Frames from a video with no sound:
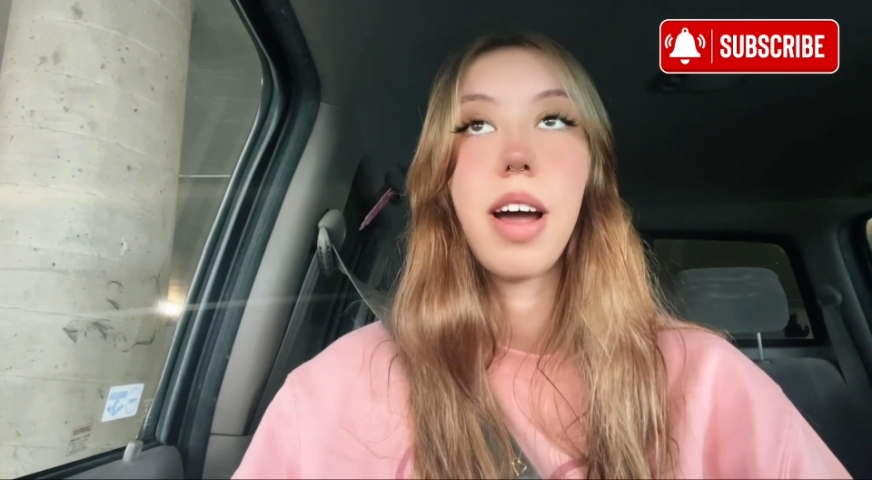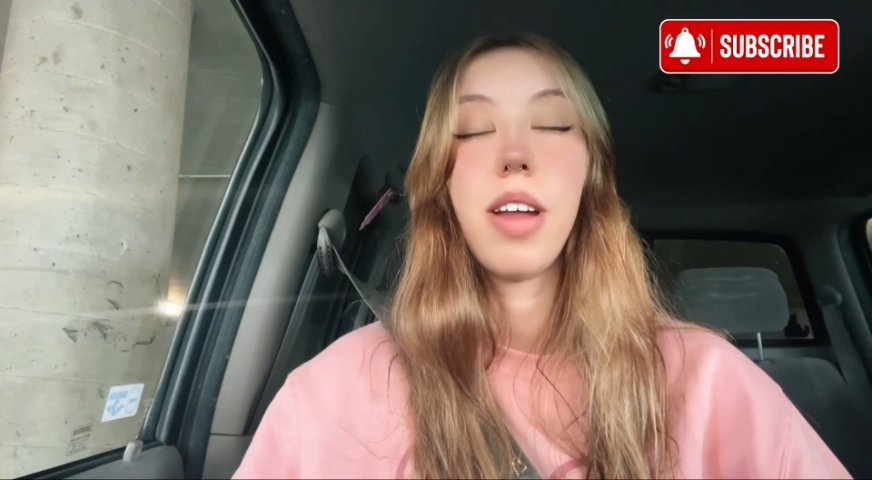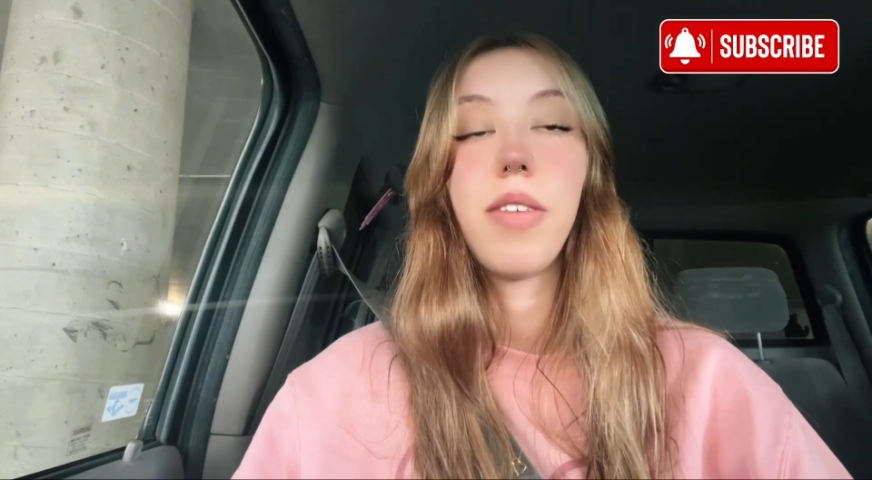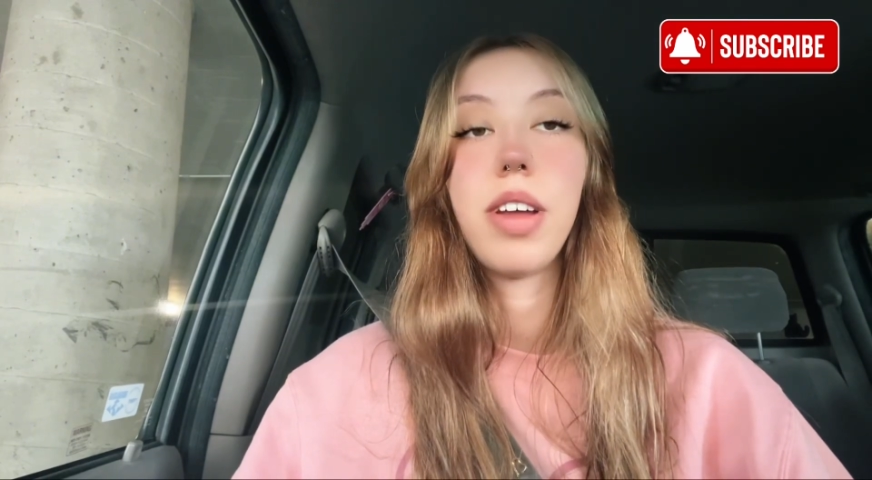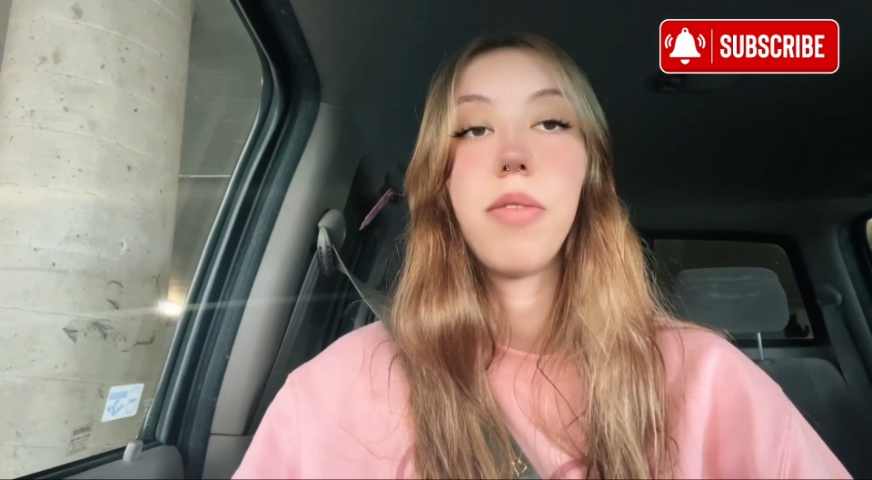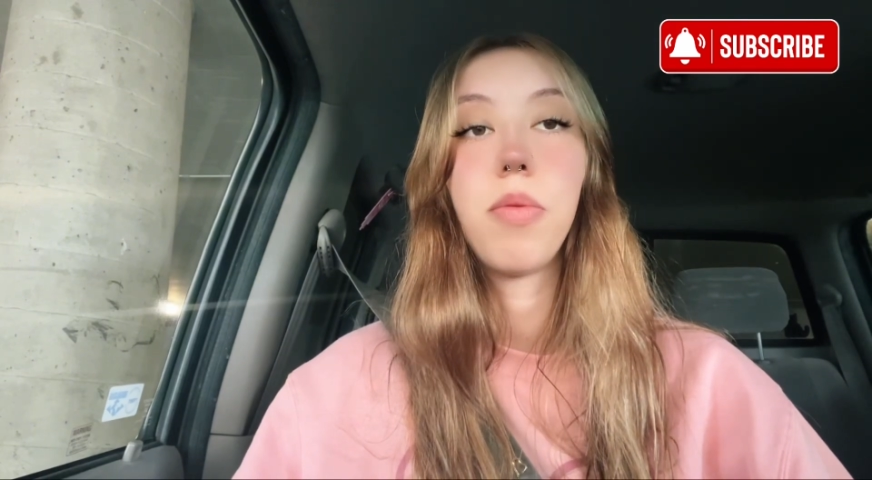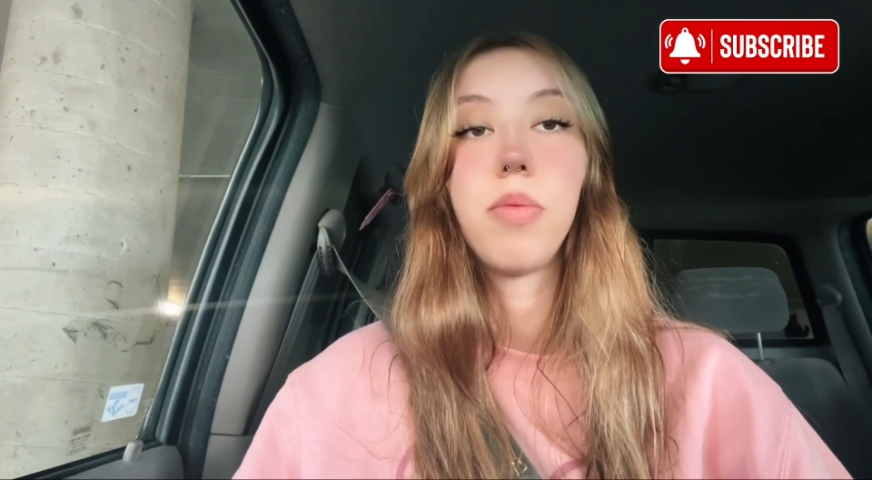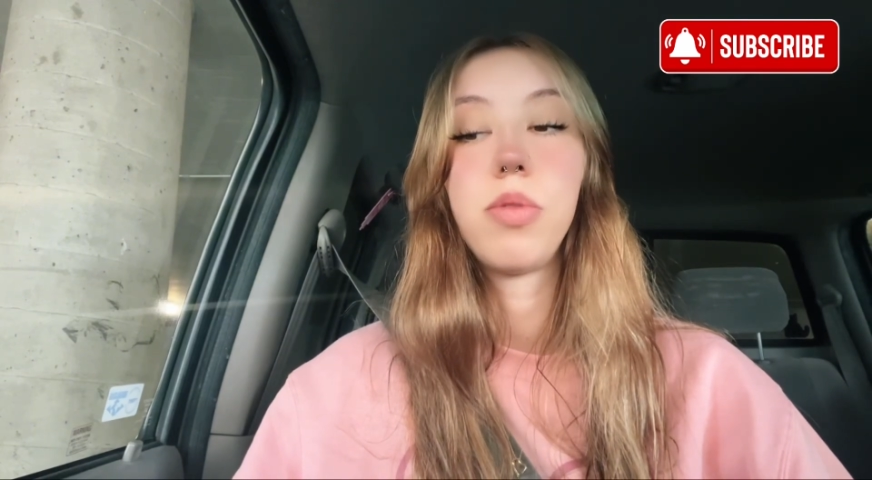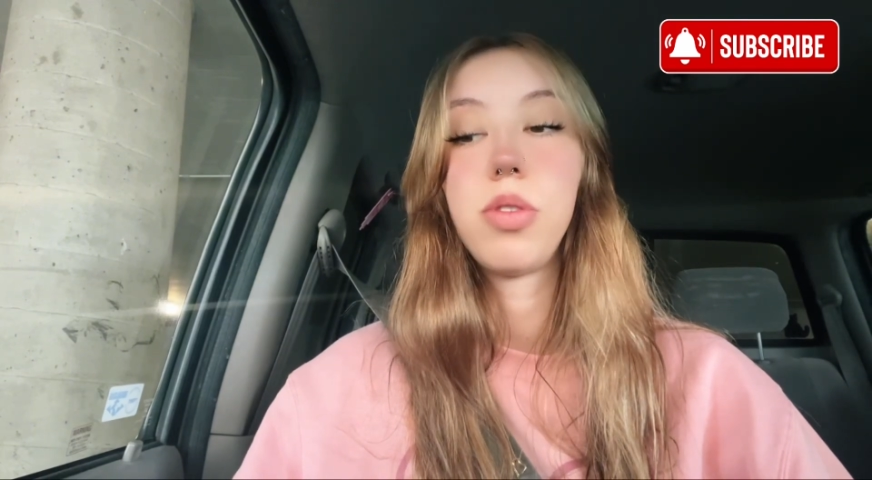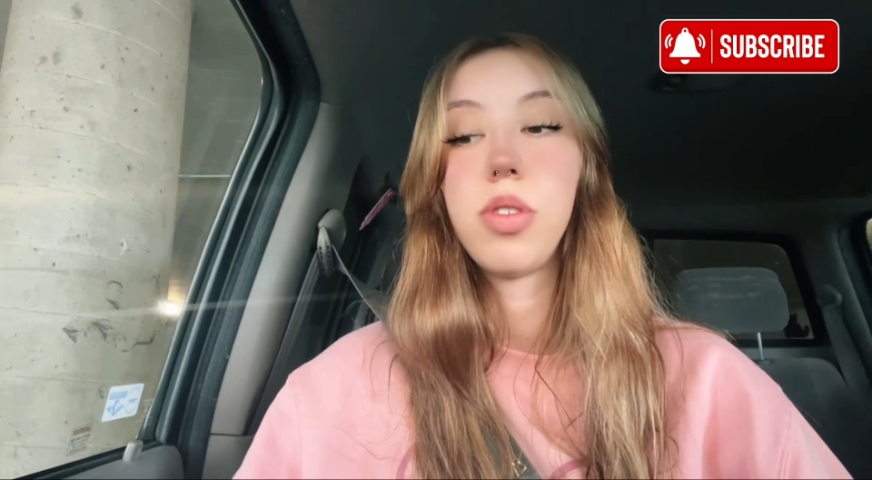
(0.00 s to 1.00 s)
would have to have
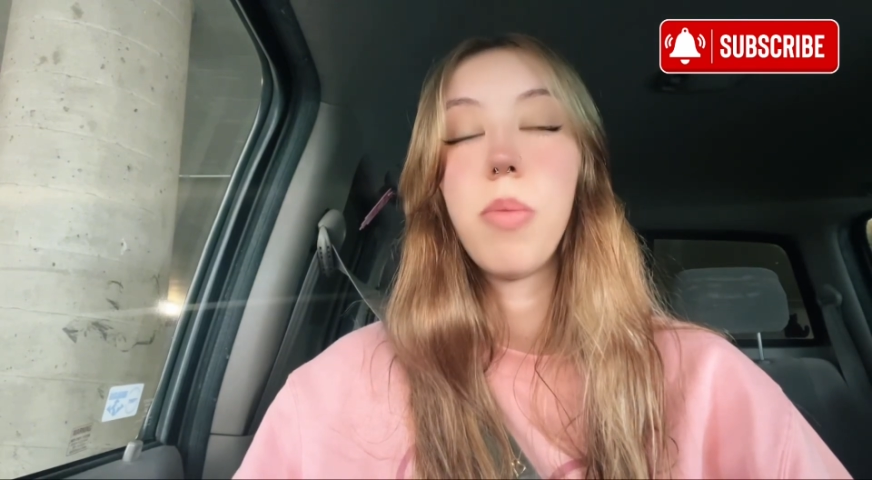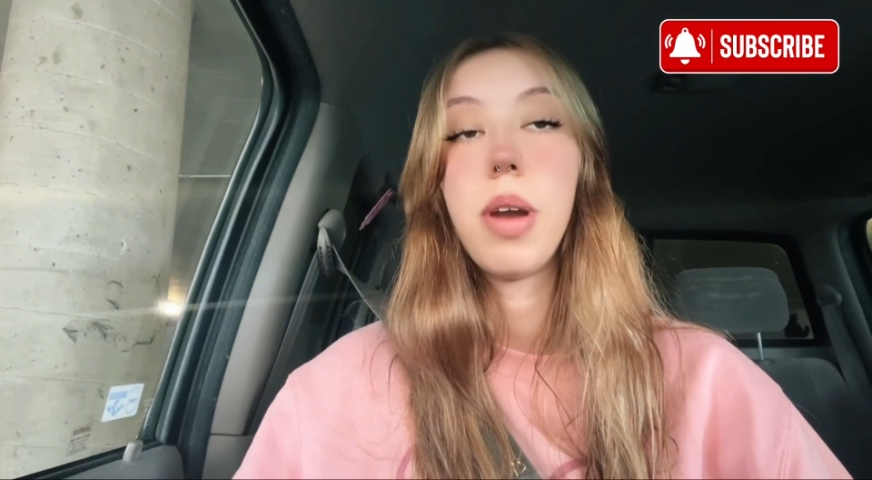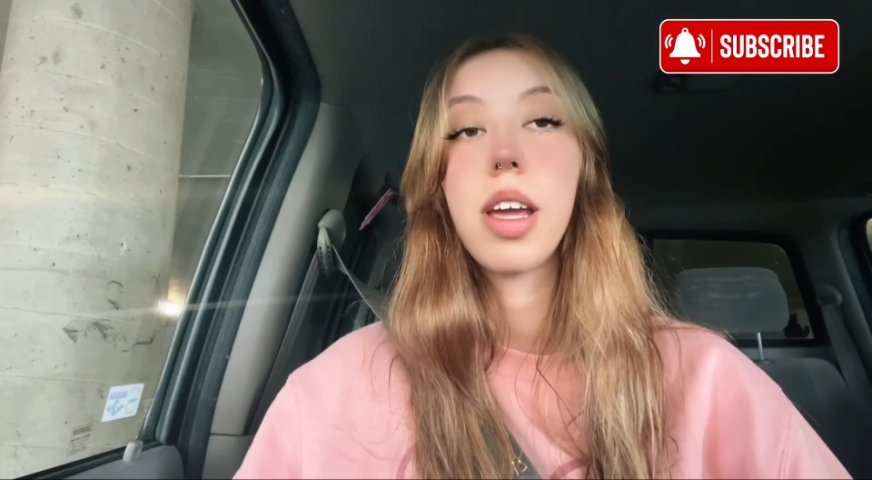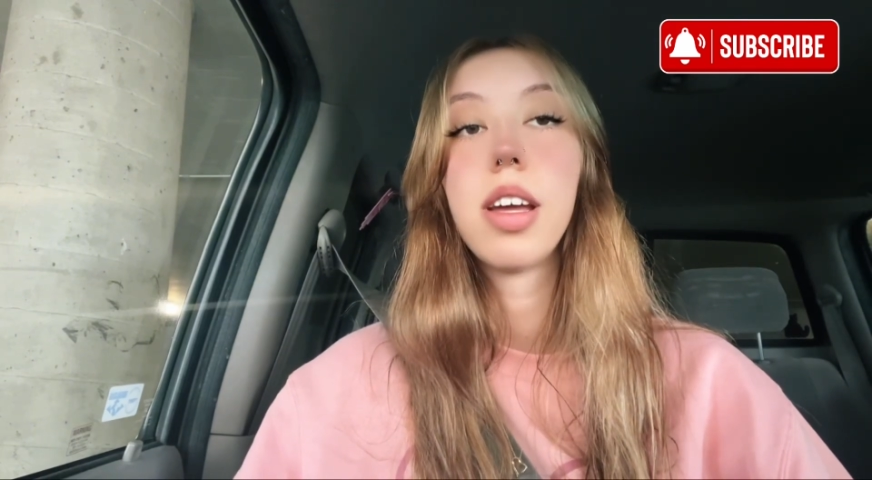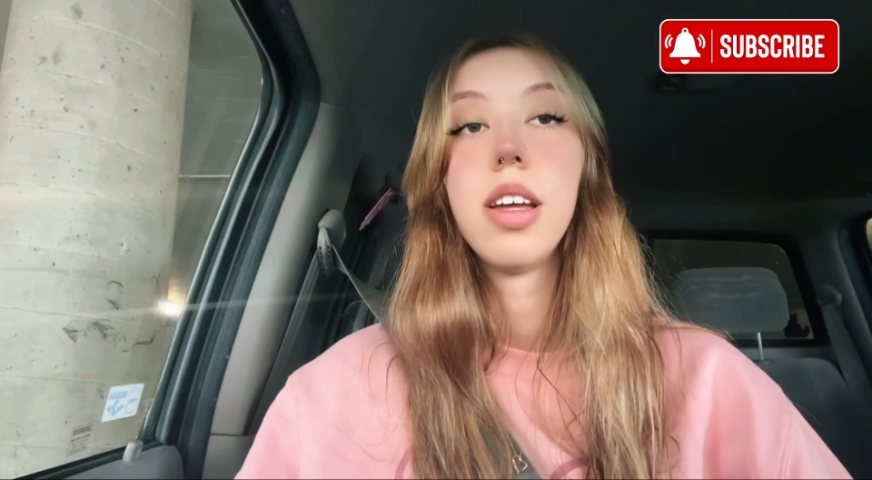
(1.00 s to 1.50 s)
so many.